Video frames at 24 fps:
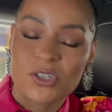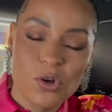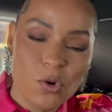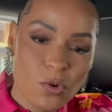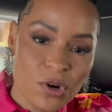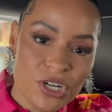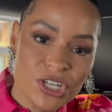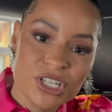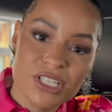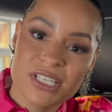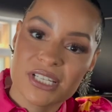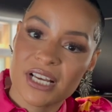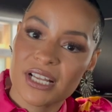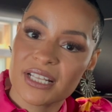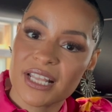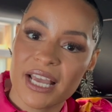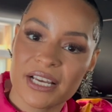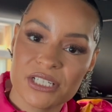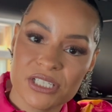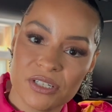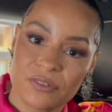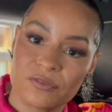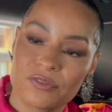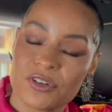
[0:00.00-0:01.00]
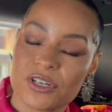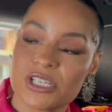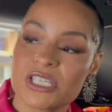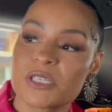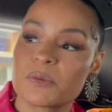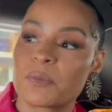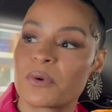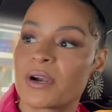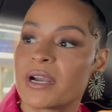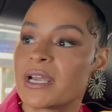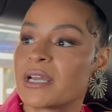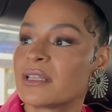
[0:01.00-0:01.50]
Gorgeous collection for
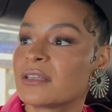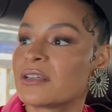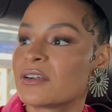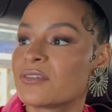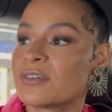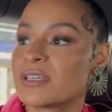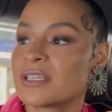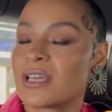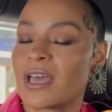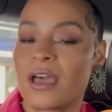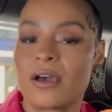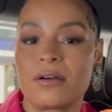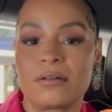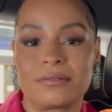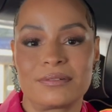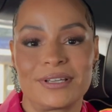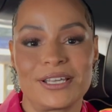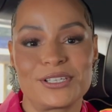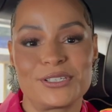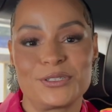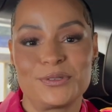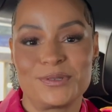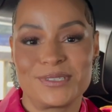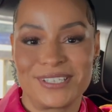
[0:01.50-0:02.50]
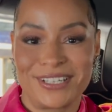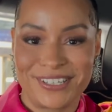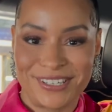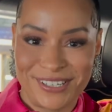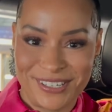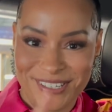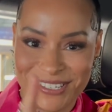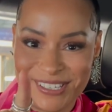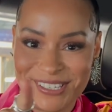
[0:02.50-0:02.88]
spring. There was, oh, guess who was there?